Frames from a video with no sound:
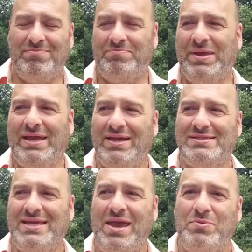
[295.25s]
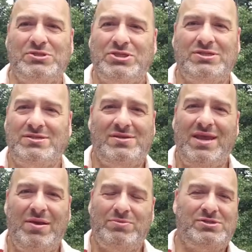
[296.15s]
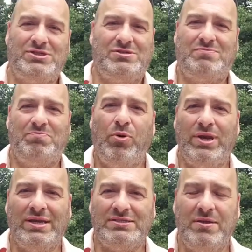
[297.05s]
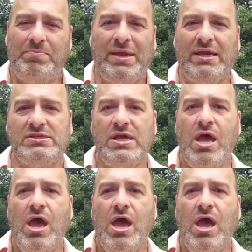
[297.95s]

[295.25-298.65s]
because it was just it was just pointless because